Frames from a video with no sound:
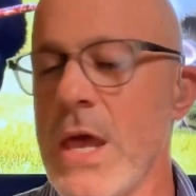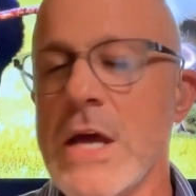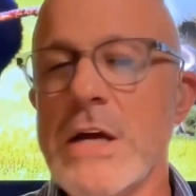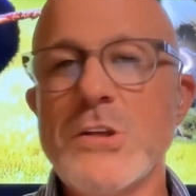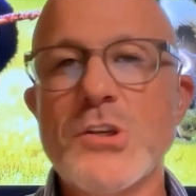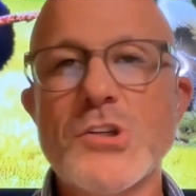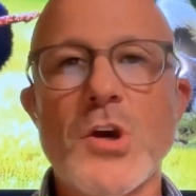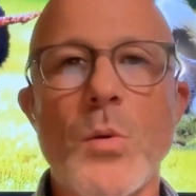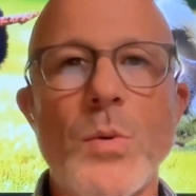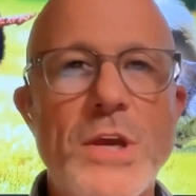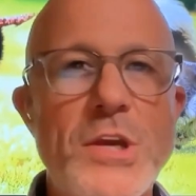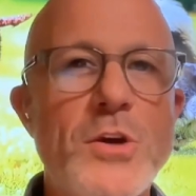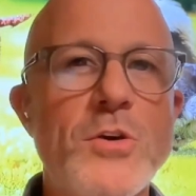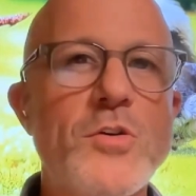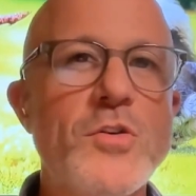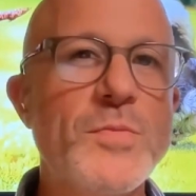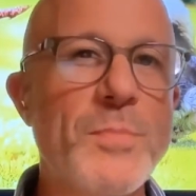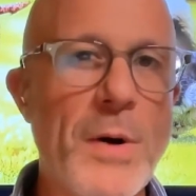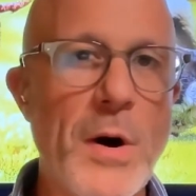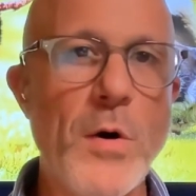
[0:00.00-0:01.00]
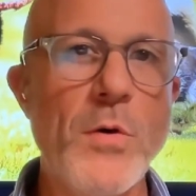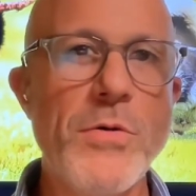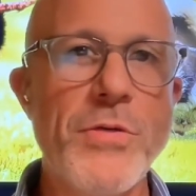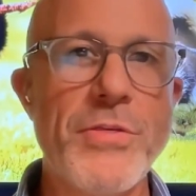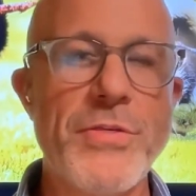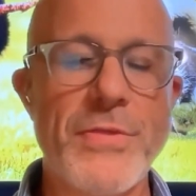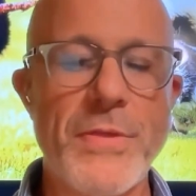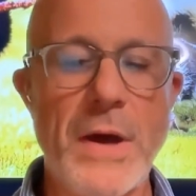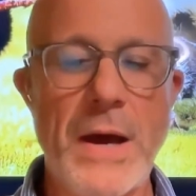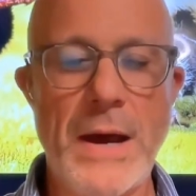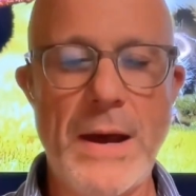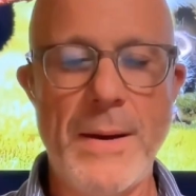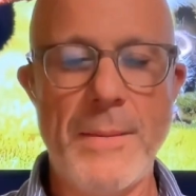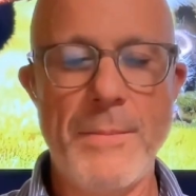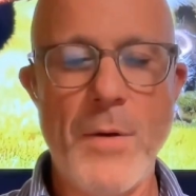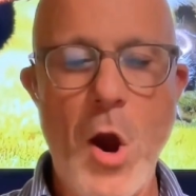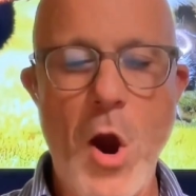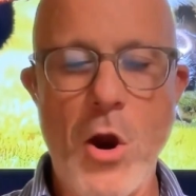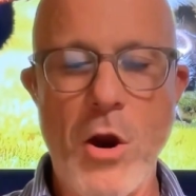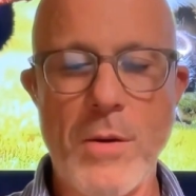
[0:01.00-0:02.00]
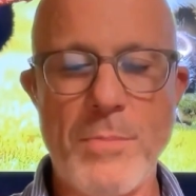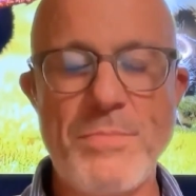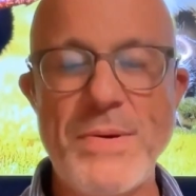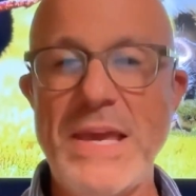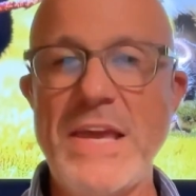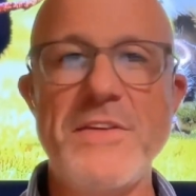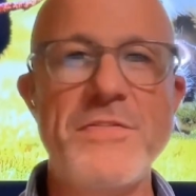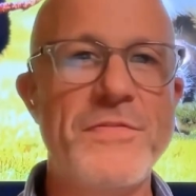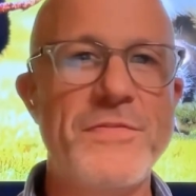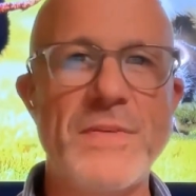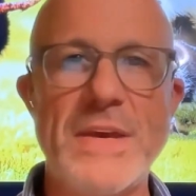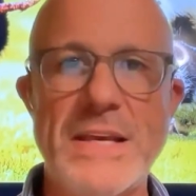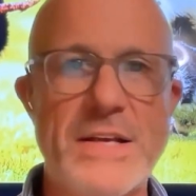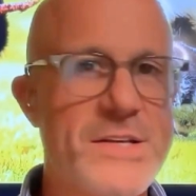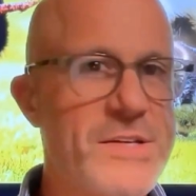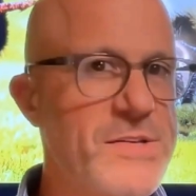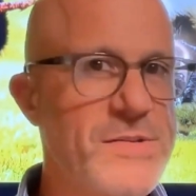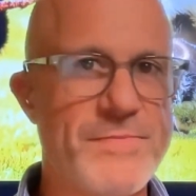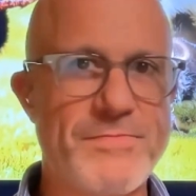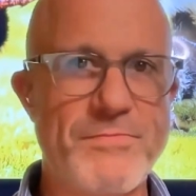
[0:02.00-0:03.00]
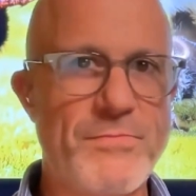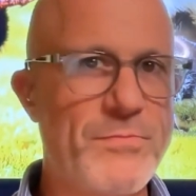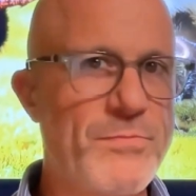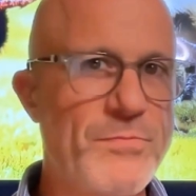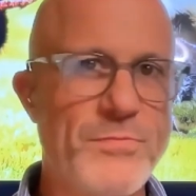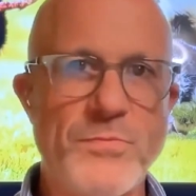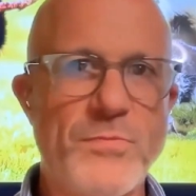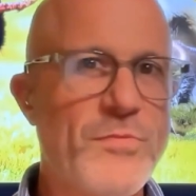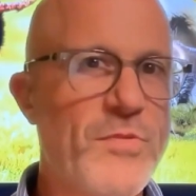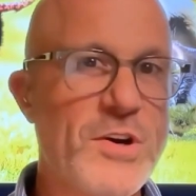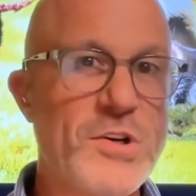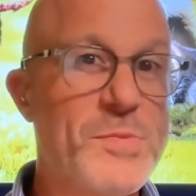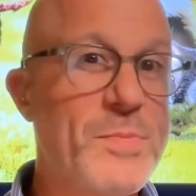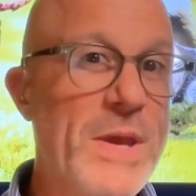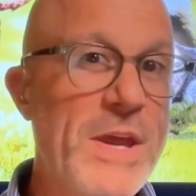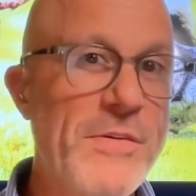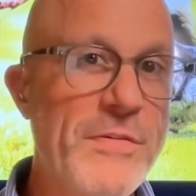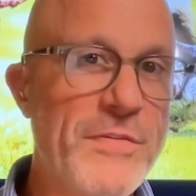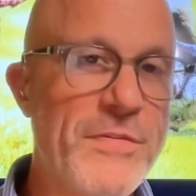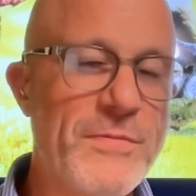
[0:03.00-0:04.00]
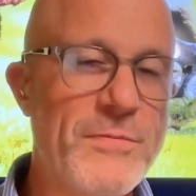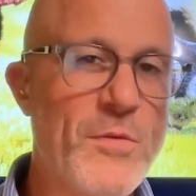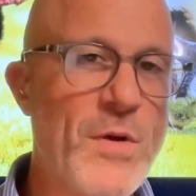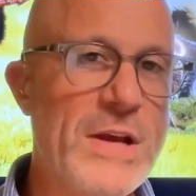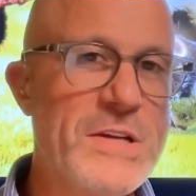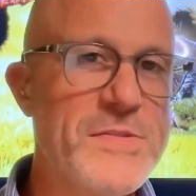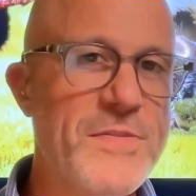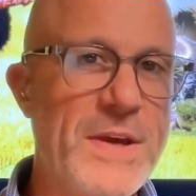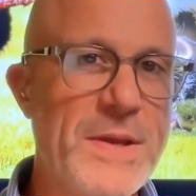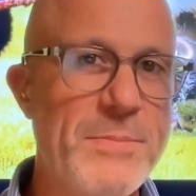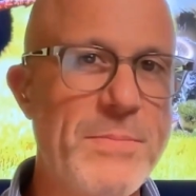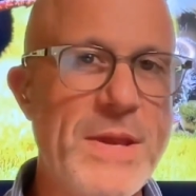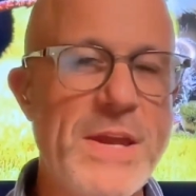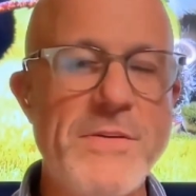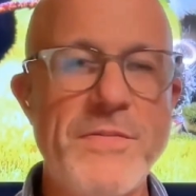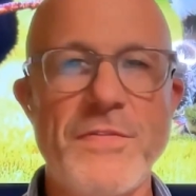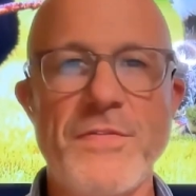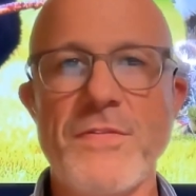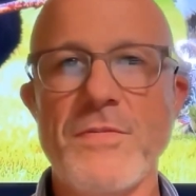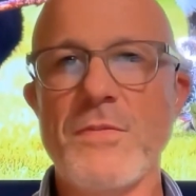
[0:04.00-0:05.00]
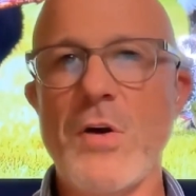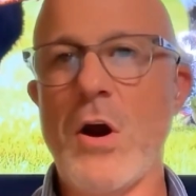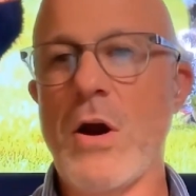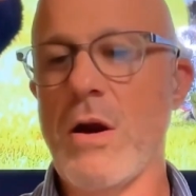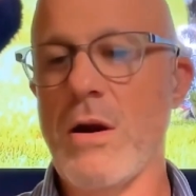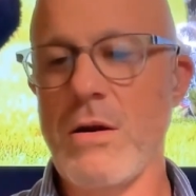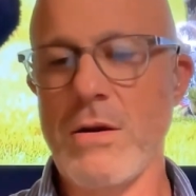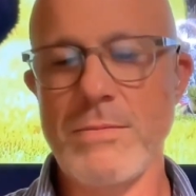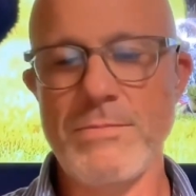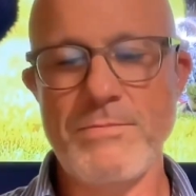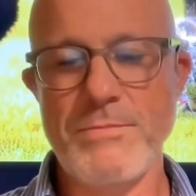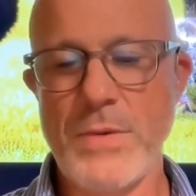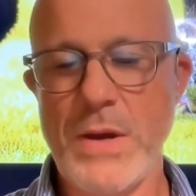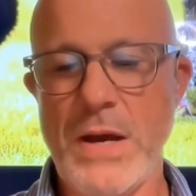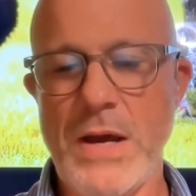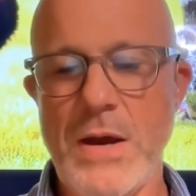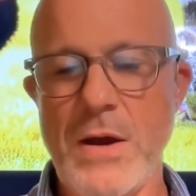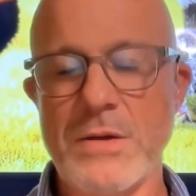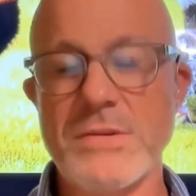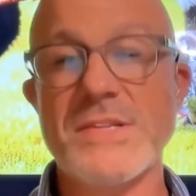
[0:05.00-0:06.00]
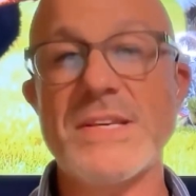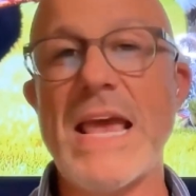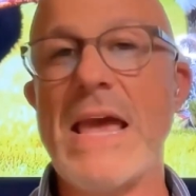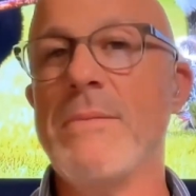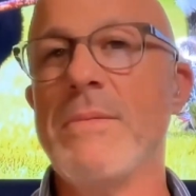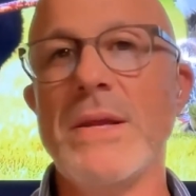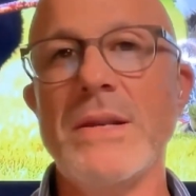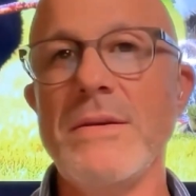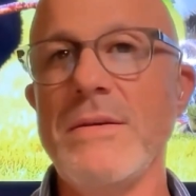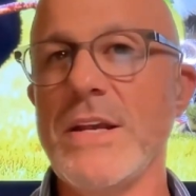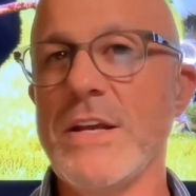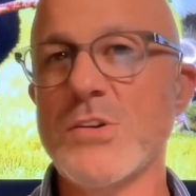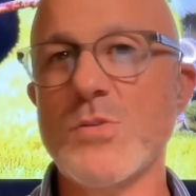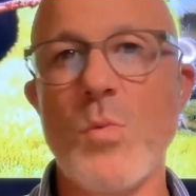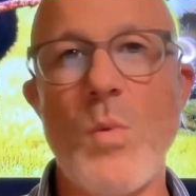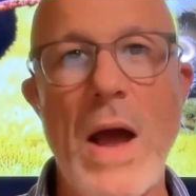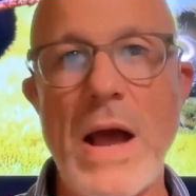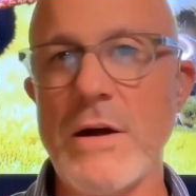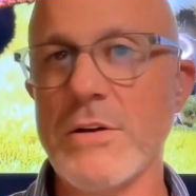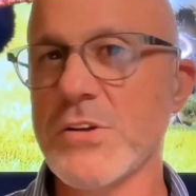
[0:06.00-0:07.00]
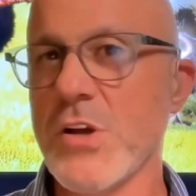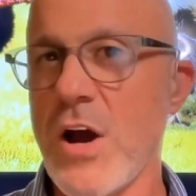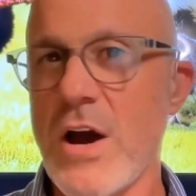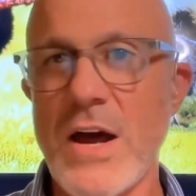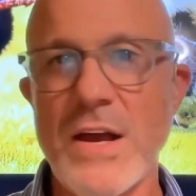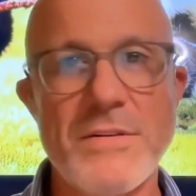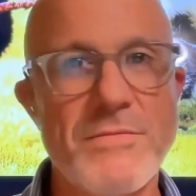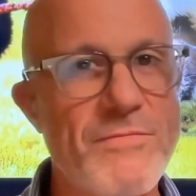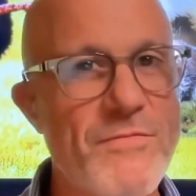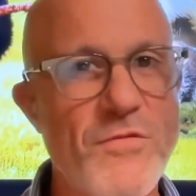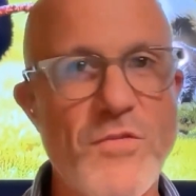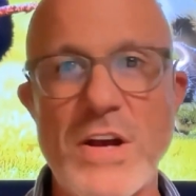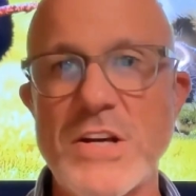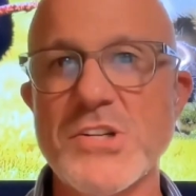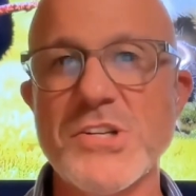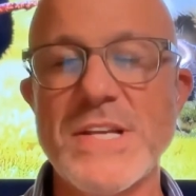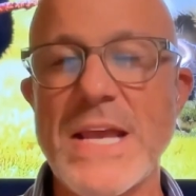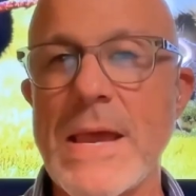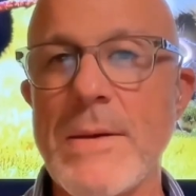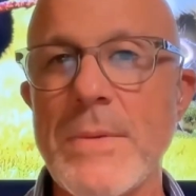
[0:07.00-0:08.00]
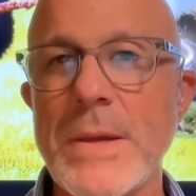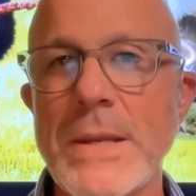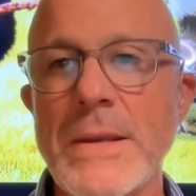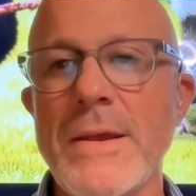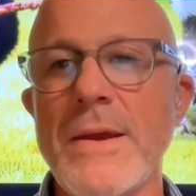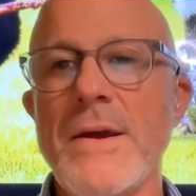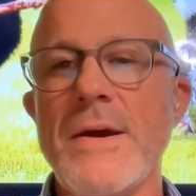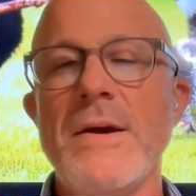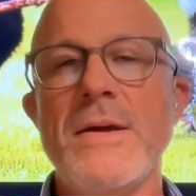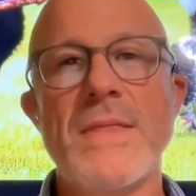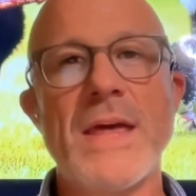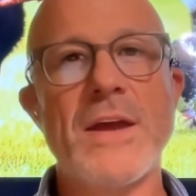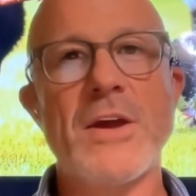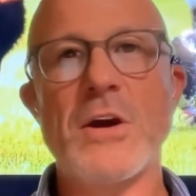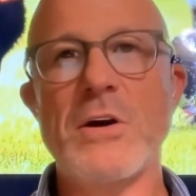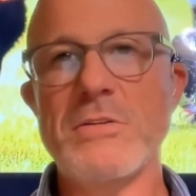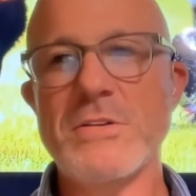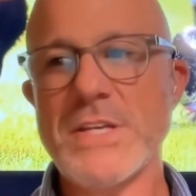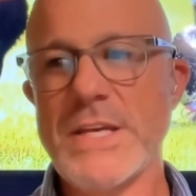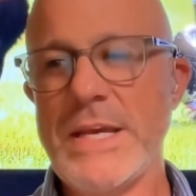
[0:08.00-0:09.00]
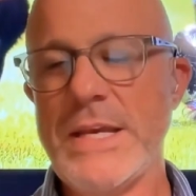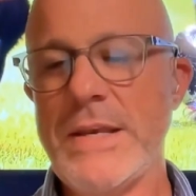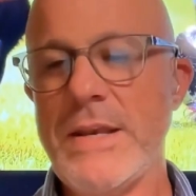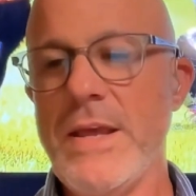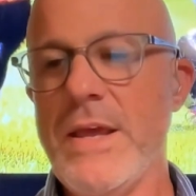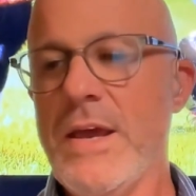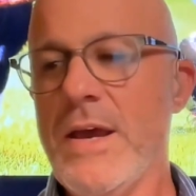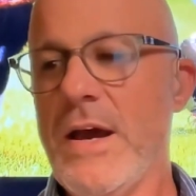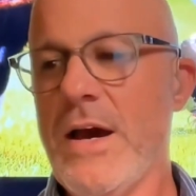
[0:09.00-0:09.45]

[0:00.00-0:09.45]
So we use both. Our beef is fresh beef, grass-fed beef. Our salmon is wild-caught fresh salmon that goes in.